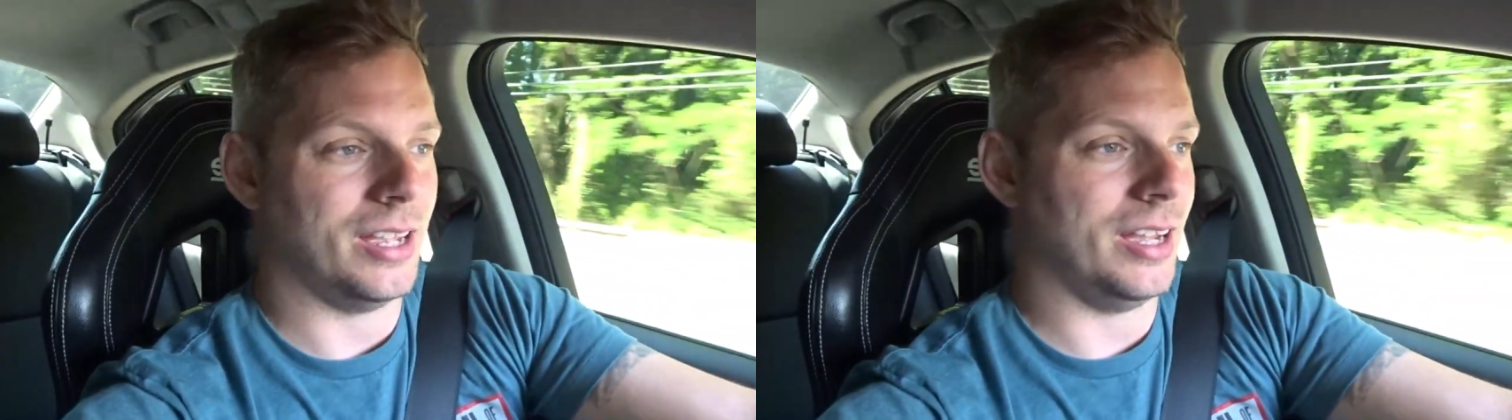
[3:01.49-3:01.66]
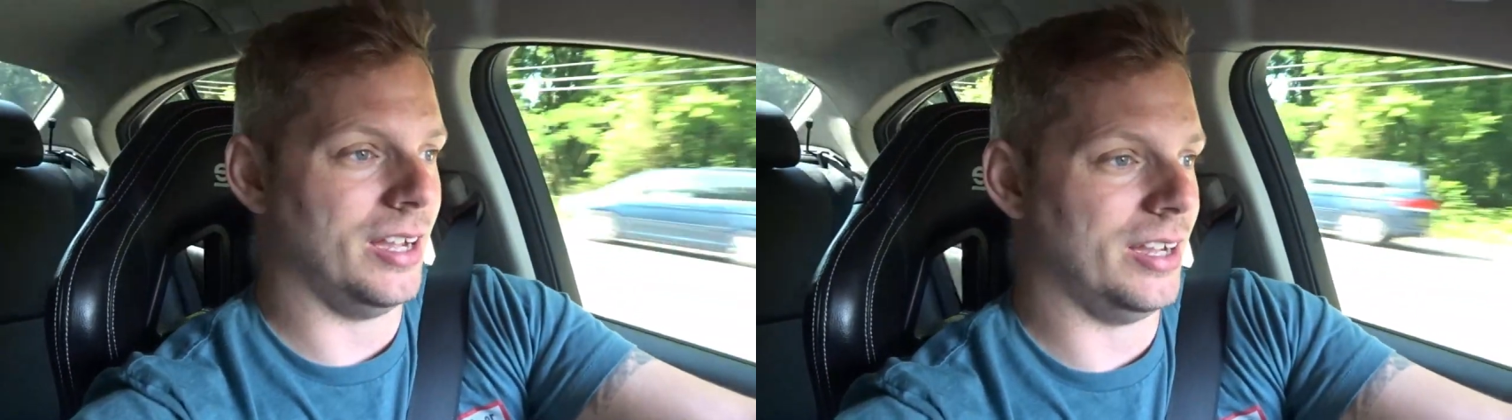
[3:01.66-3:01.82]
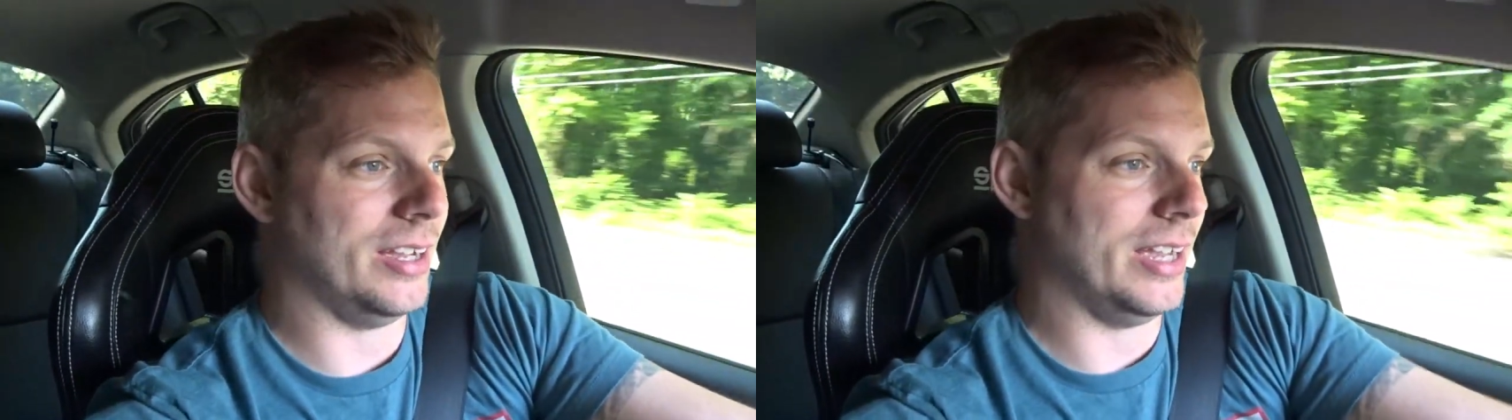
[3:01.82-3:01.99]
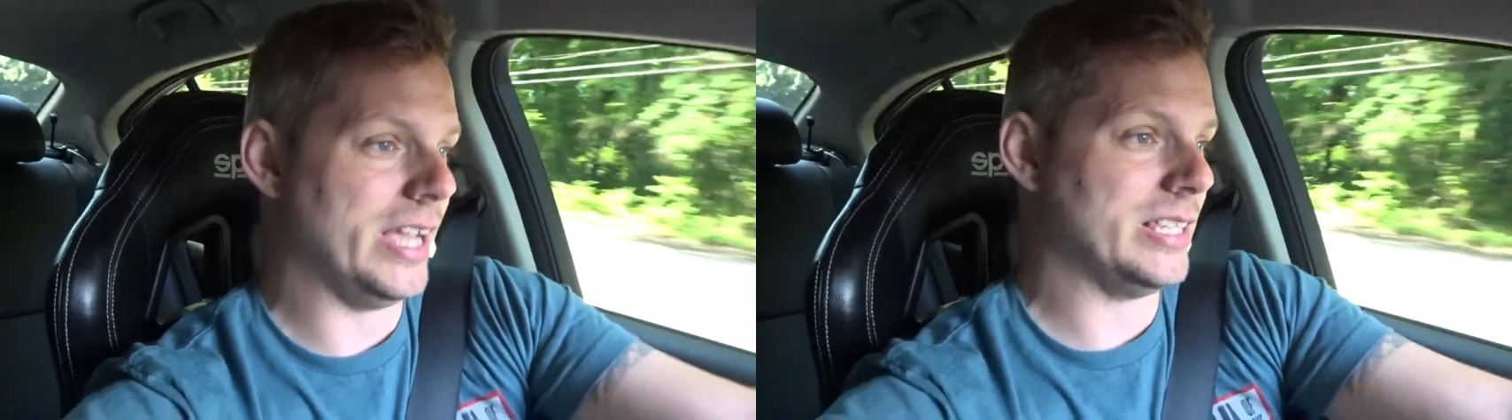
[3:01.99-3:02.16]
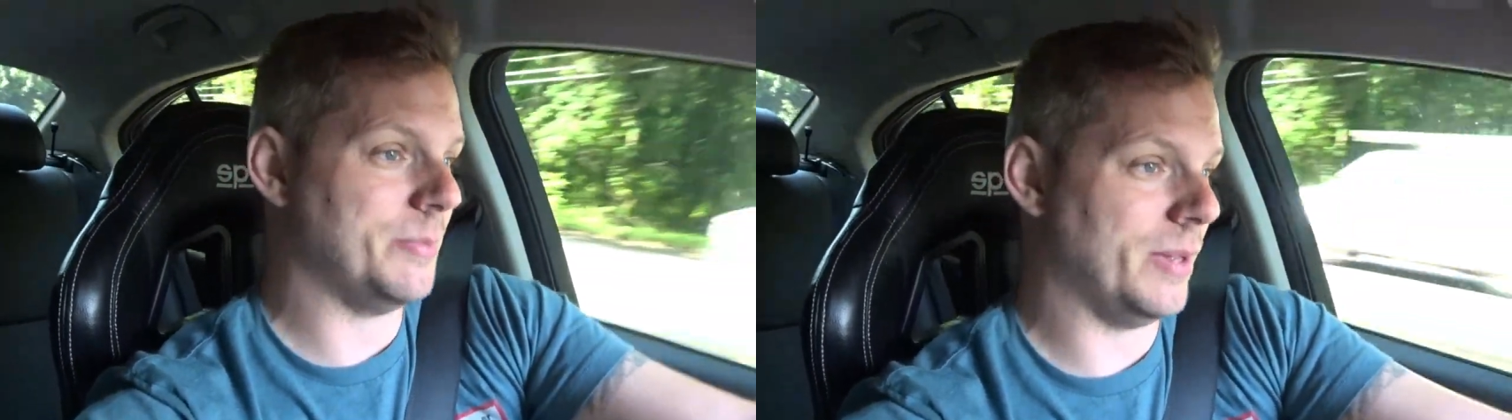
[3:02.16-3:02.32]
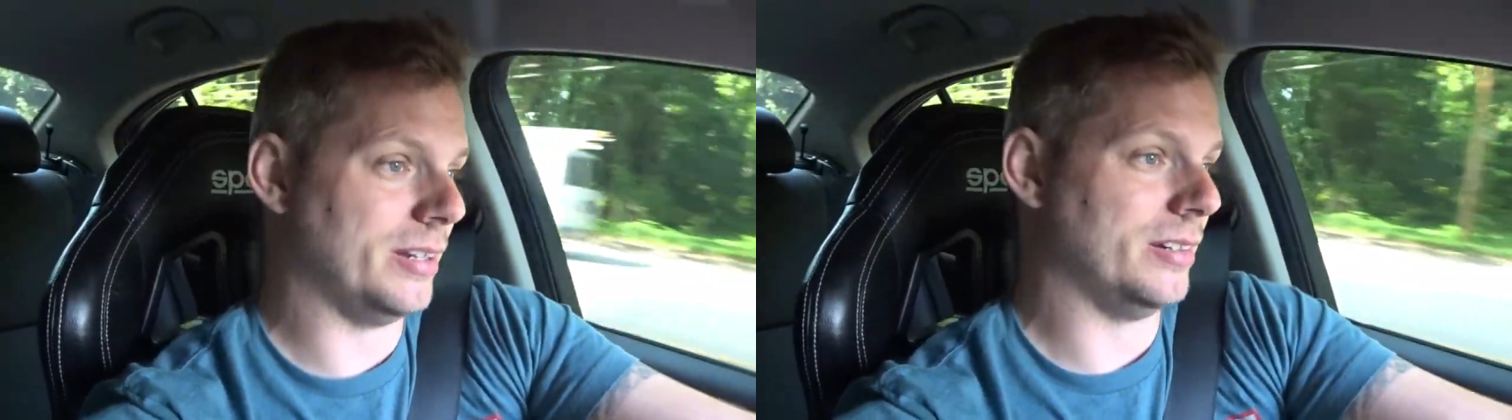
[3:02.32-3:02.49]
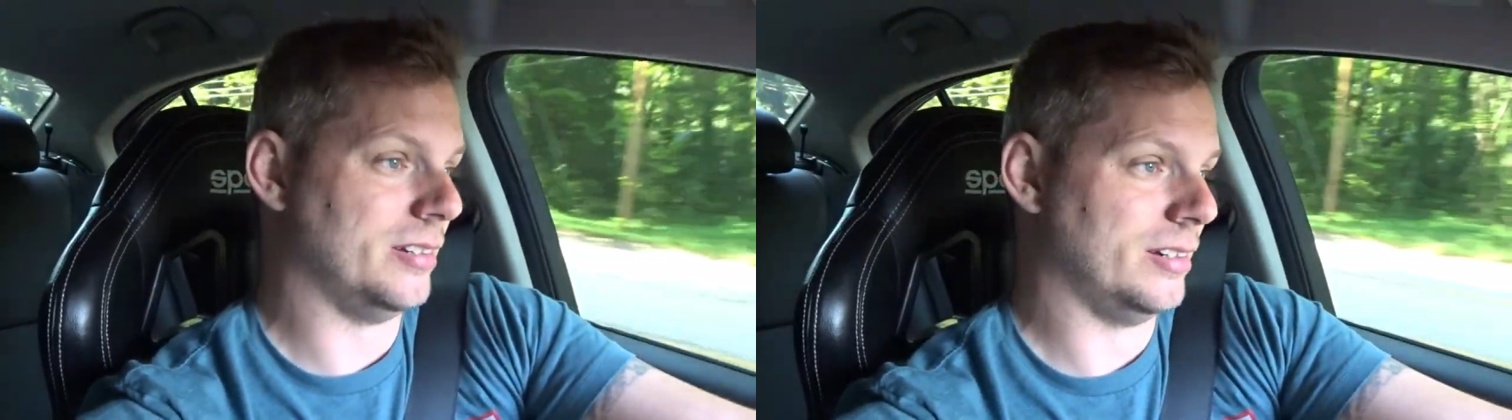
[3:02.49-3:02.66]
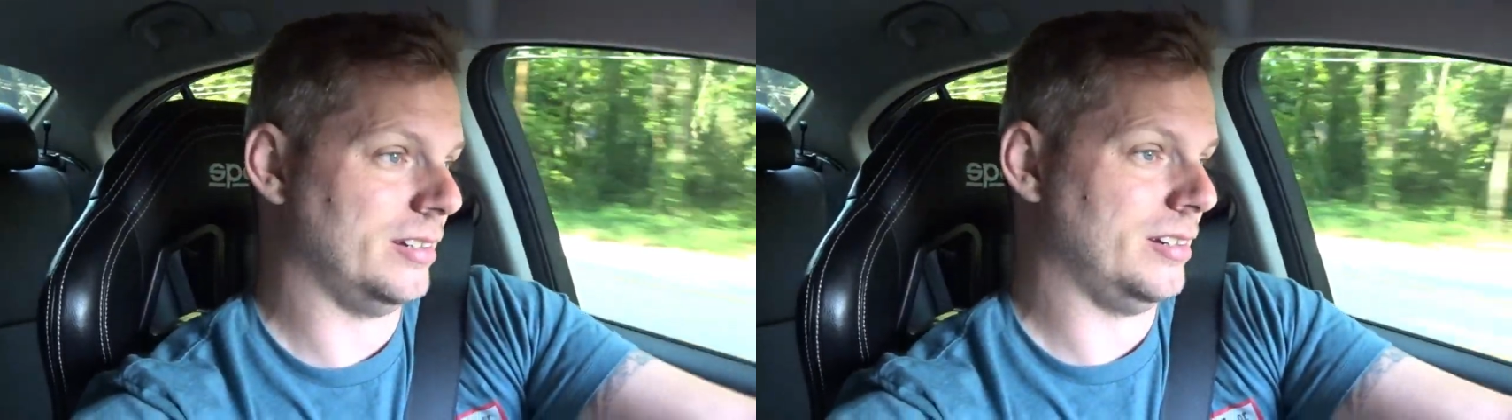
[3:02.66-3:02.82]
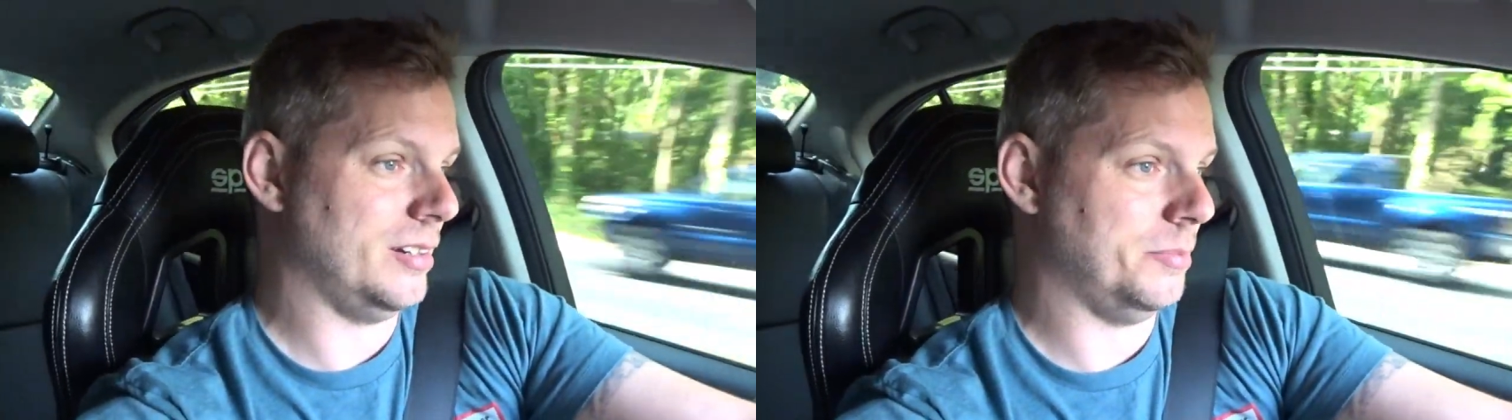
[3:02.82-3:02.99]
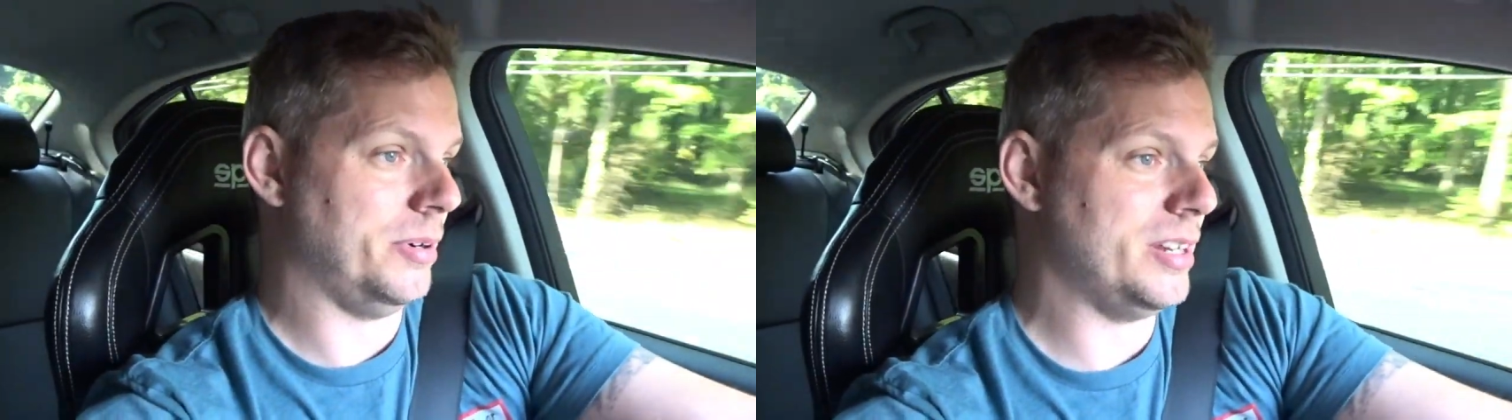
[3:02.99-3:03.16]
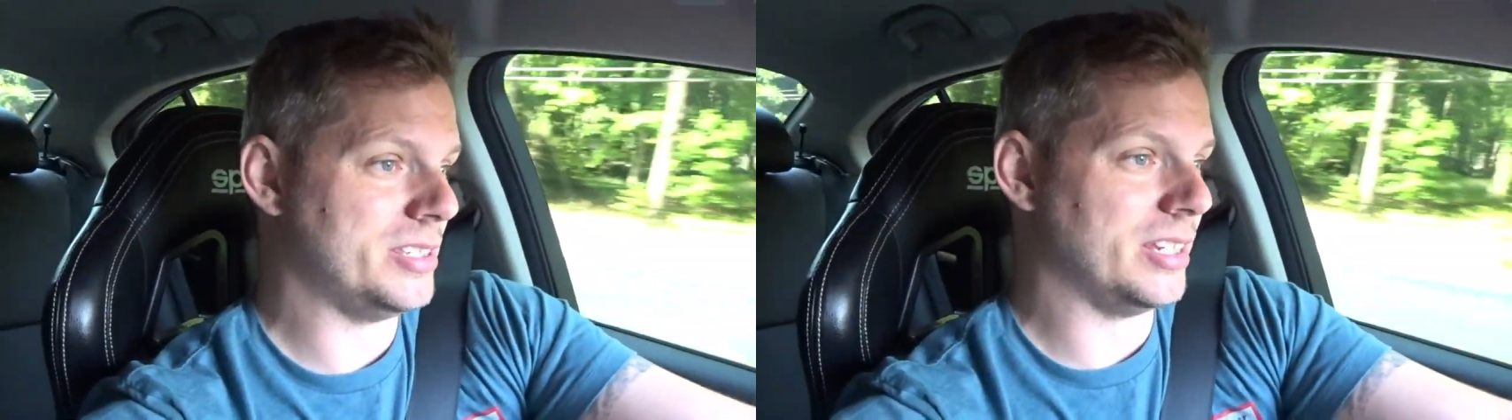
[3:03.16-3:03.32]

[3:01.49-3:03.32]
uh, has been pretty